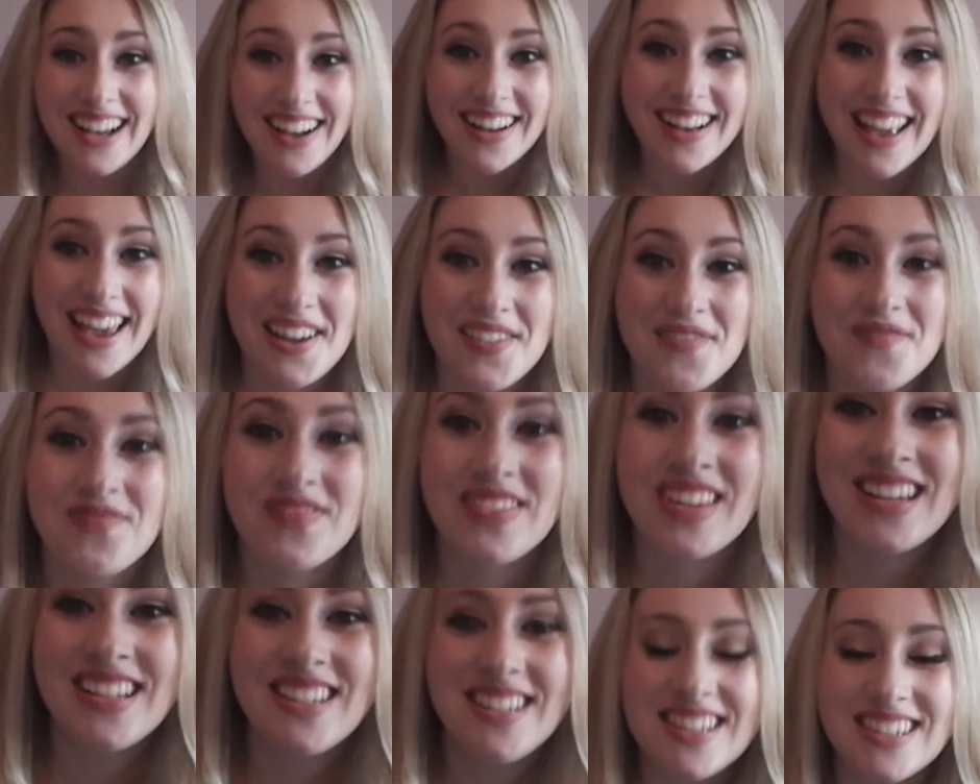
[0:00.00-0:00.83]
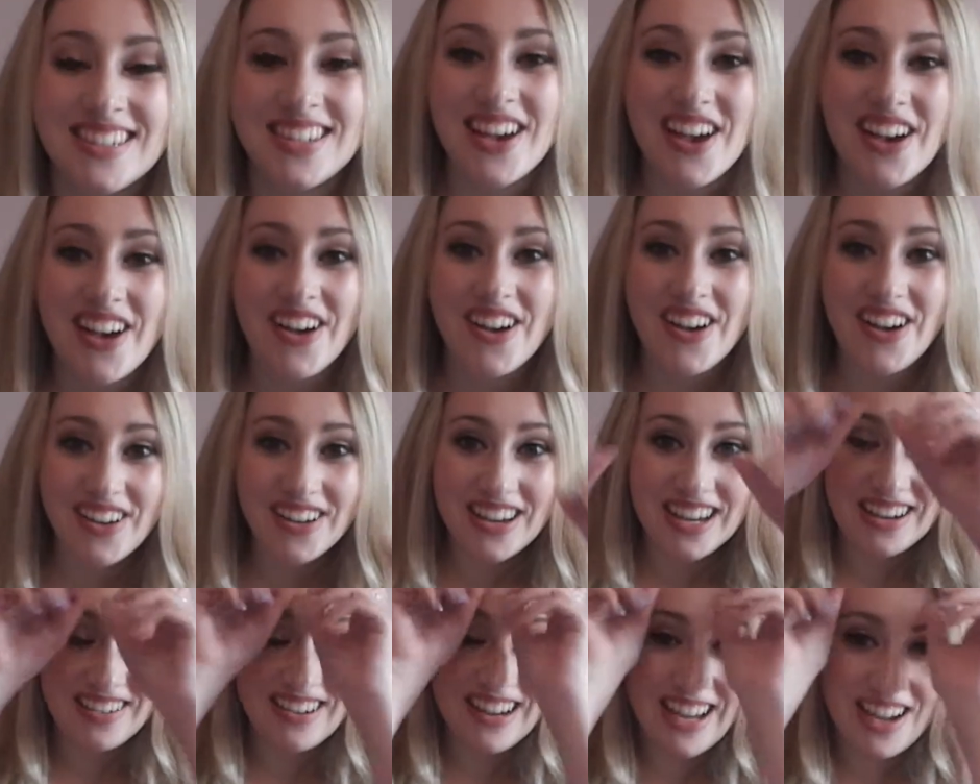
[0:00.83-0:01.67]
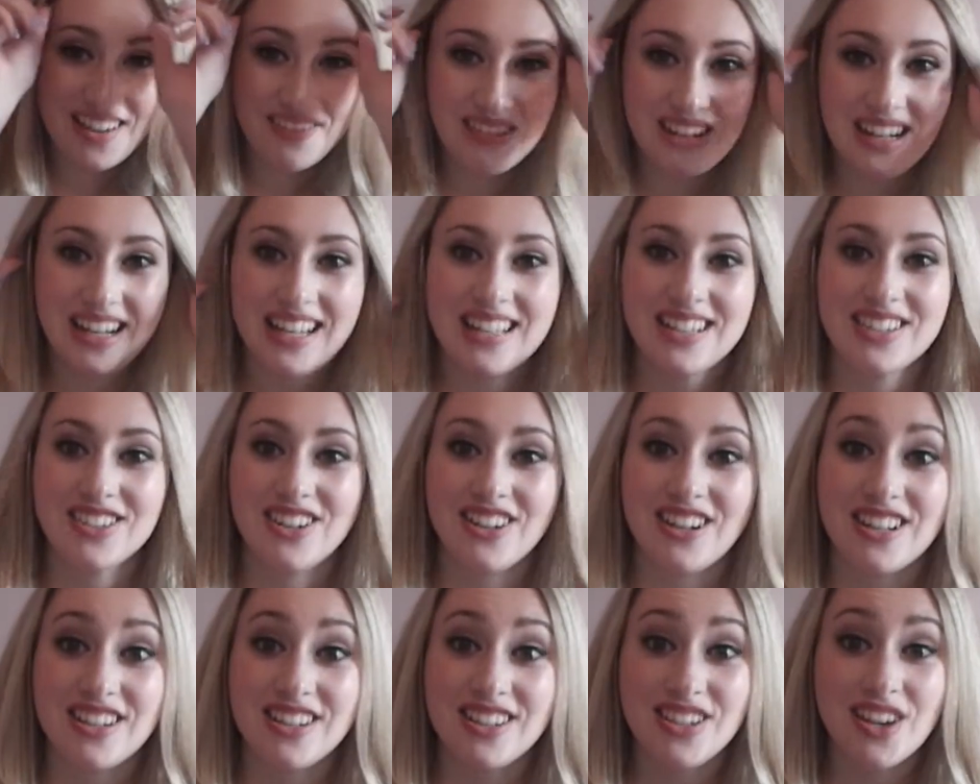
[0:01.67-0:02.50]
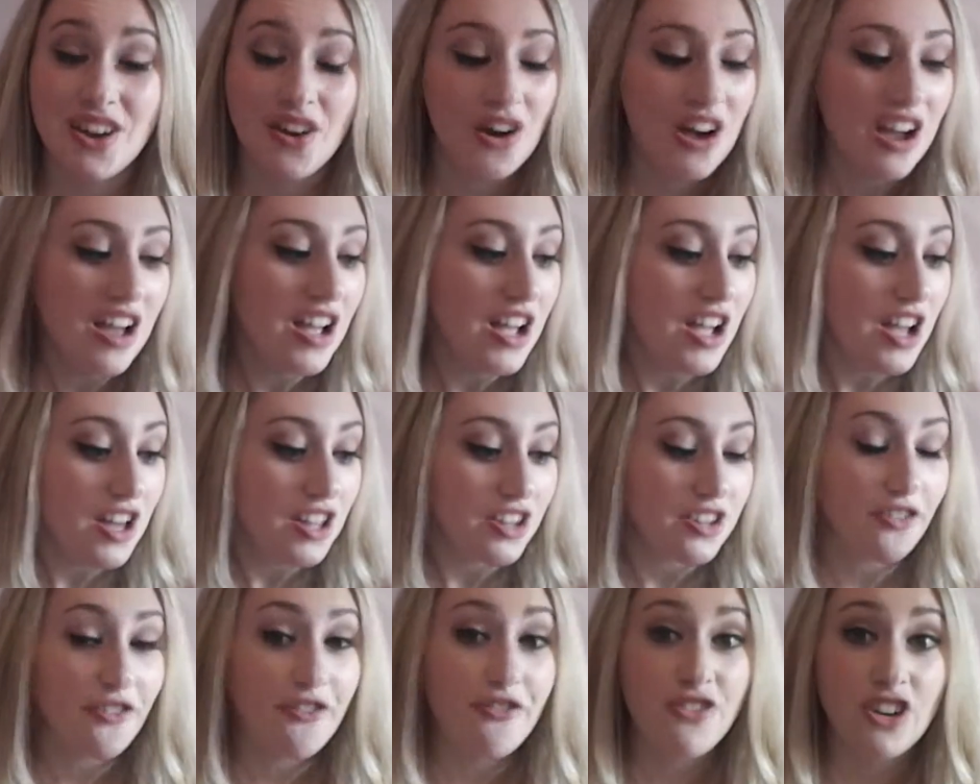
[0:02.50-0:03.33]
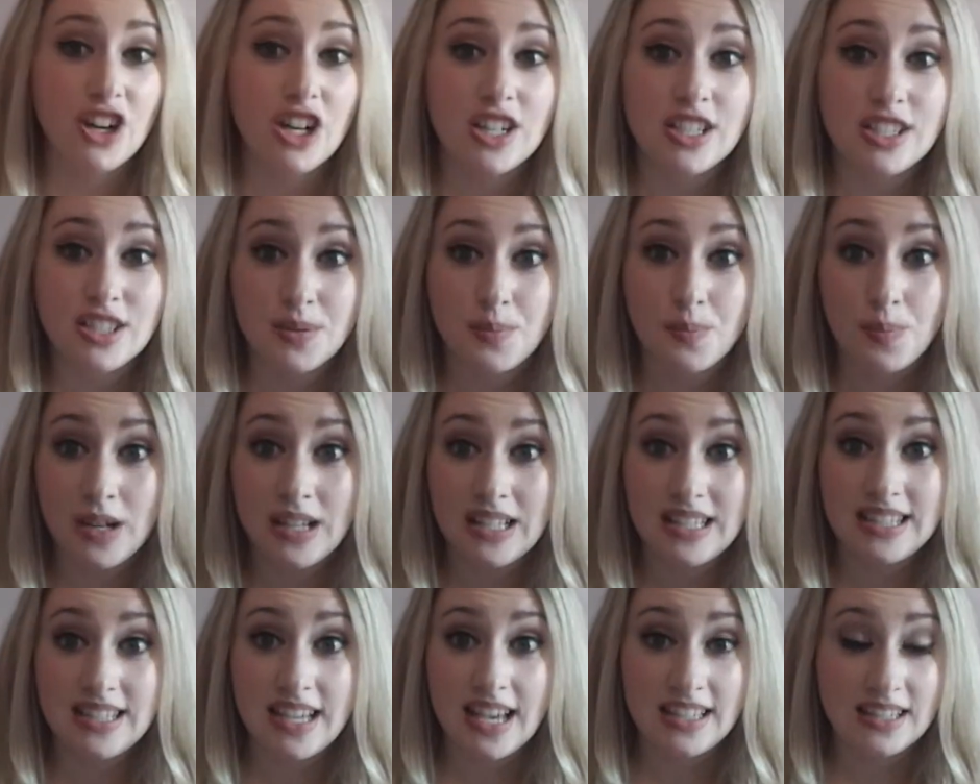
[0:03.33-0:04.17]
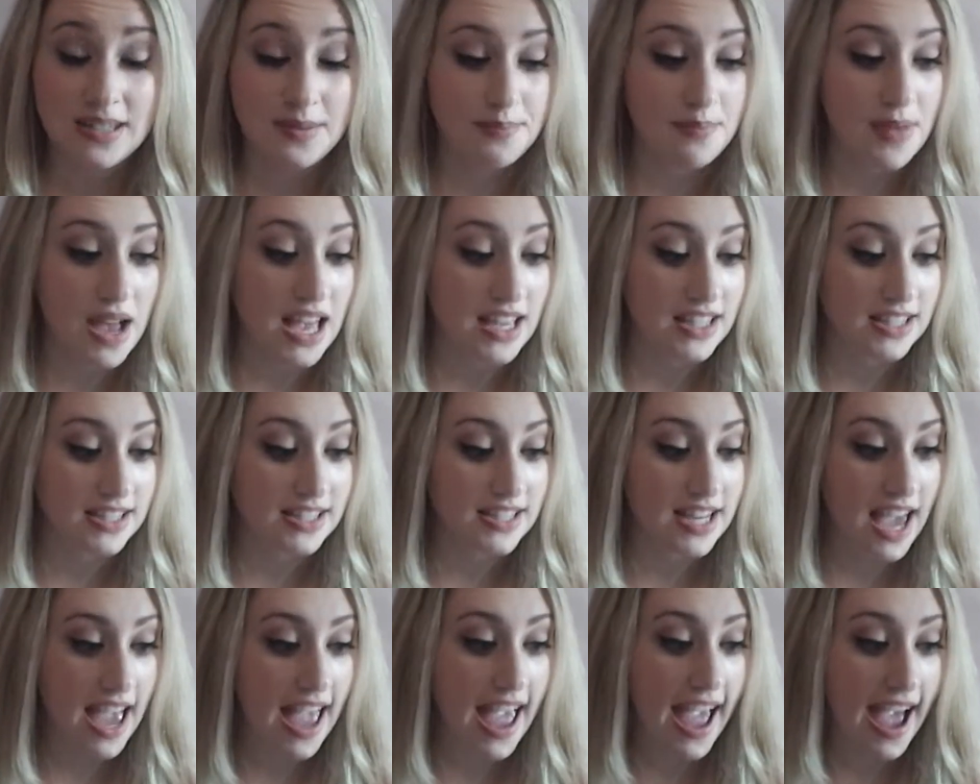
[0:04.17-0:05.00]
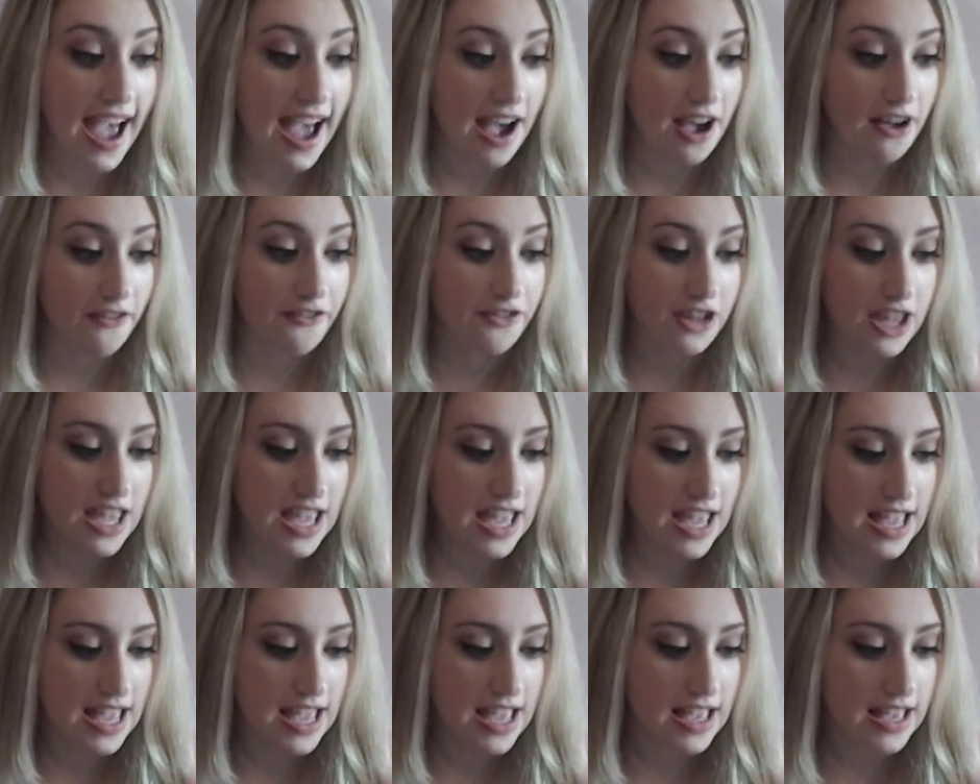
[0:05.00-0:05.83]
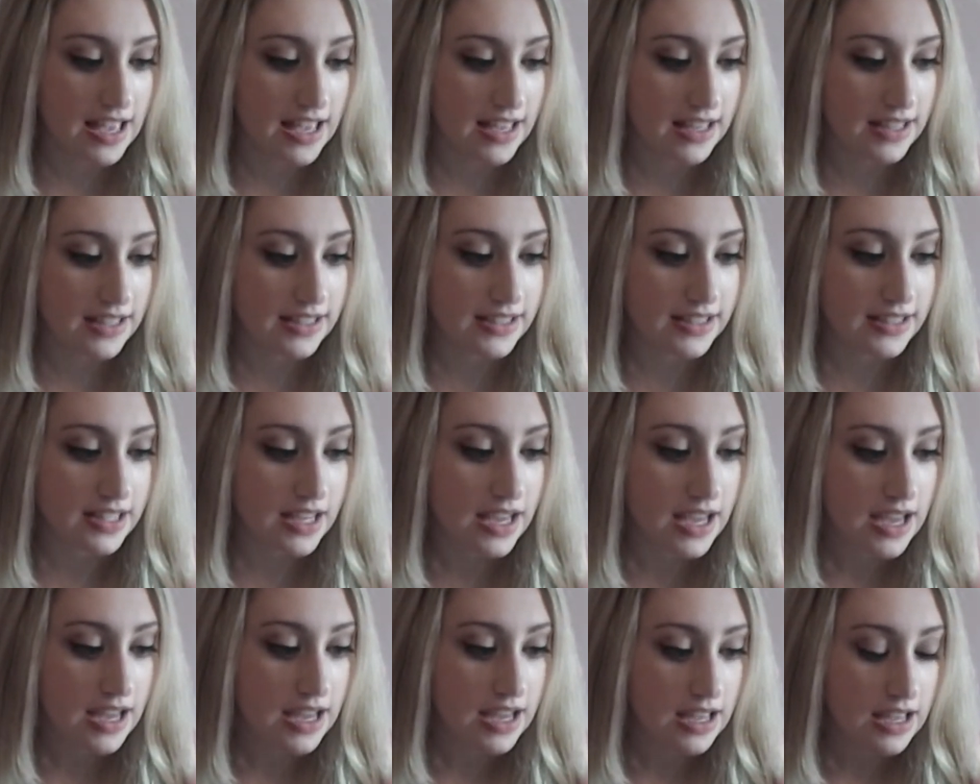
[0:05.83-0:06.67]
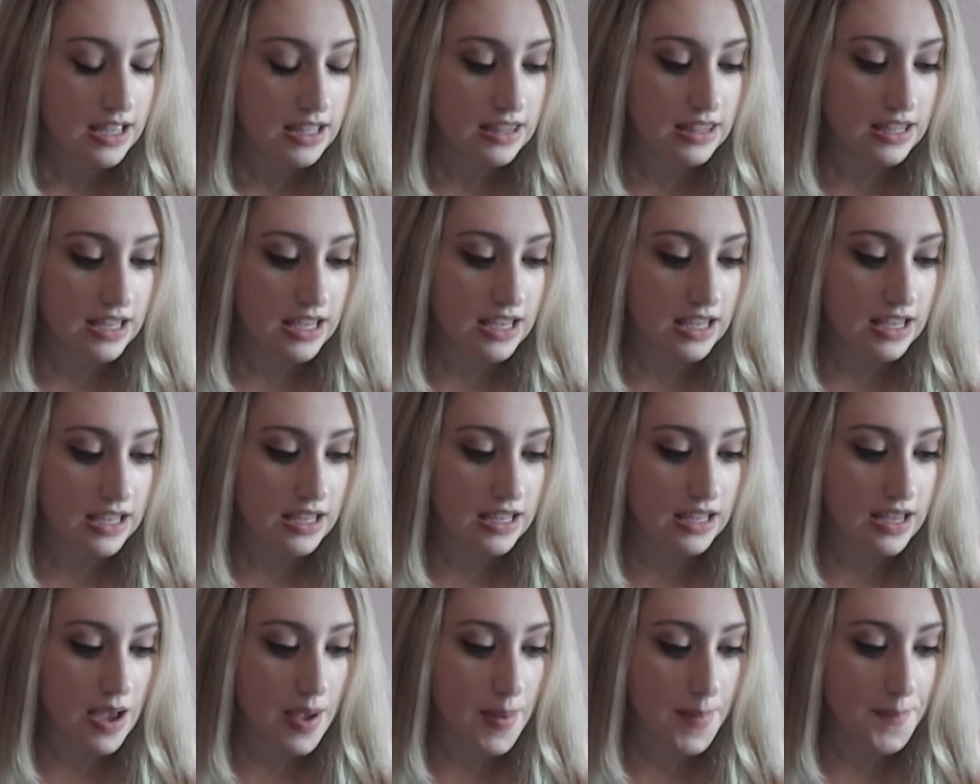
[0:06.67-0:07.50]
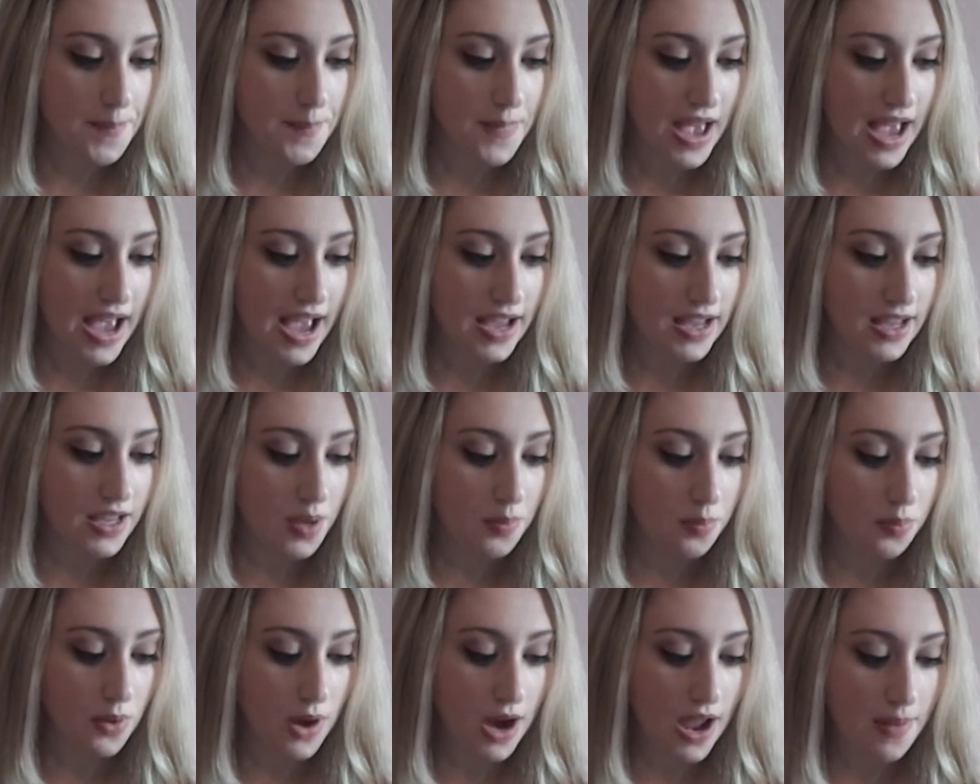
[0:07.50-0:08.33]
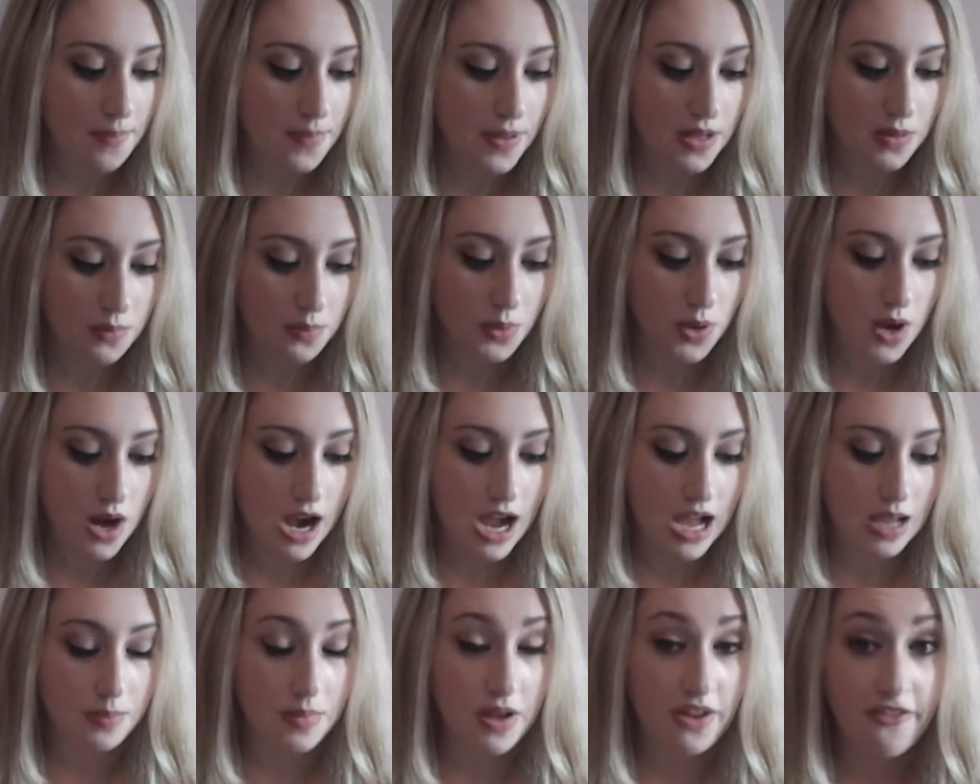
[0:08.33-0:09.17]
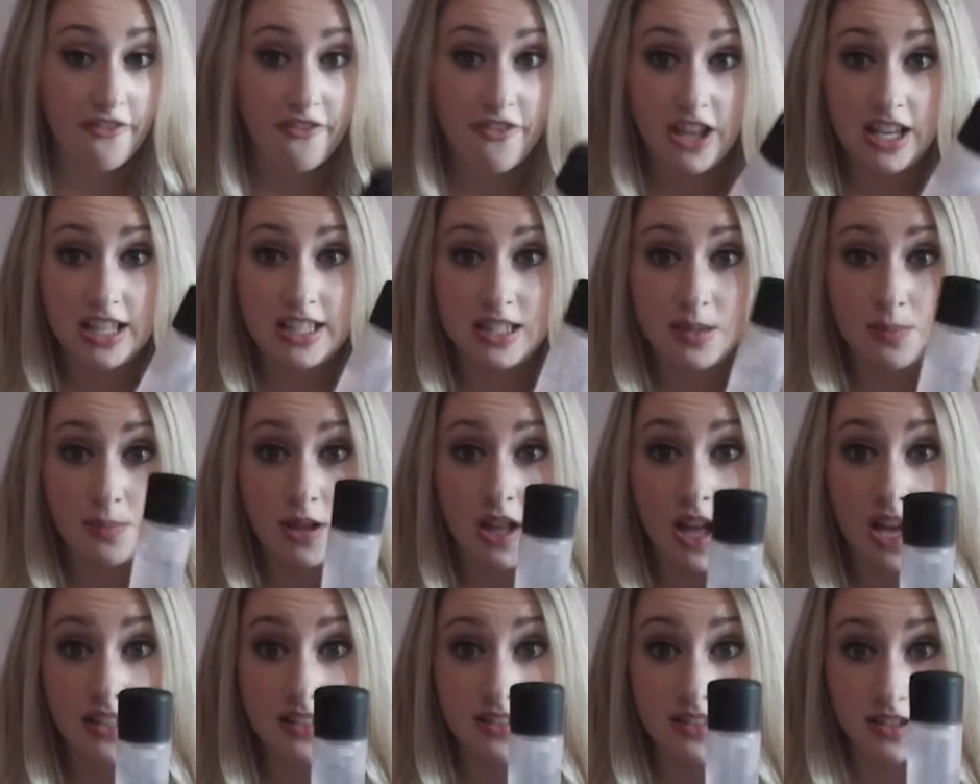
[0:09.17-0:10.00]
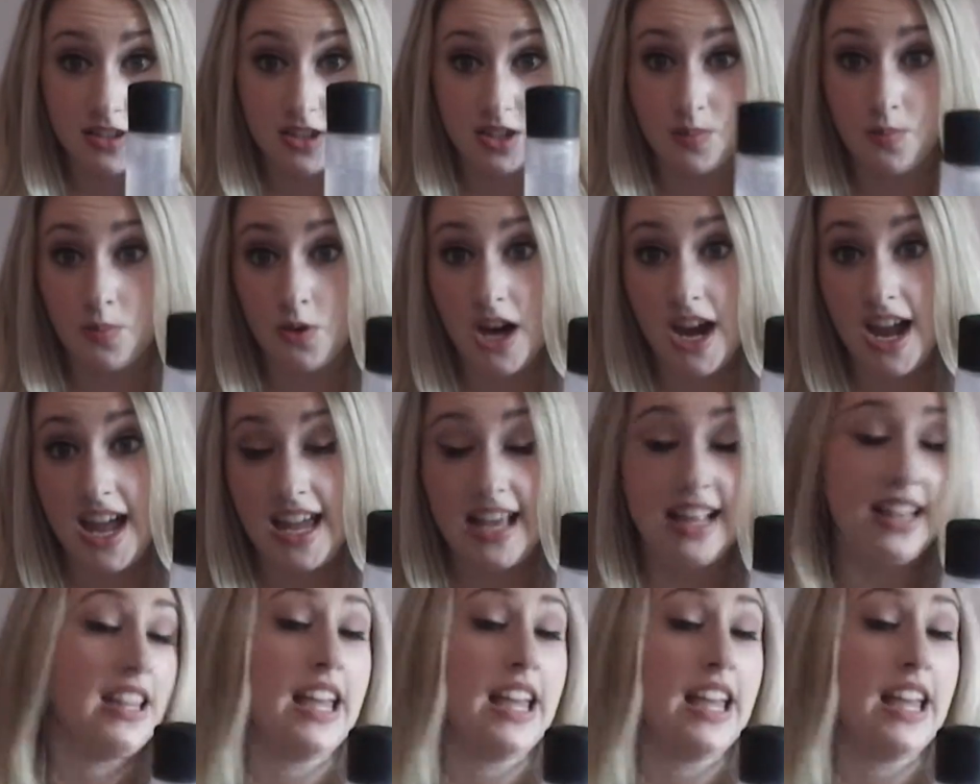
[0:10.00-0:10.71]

Okay, so here we go. I'm going to get started. So the first princess must-have is the MAC Prep and Prime Fix Plus Spray.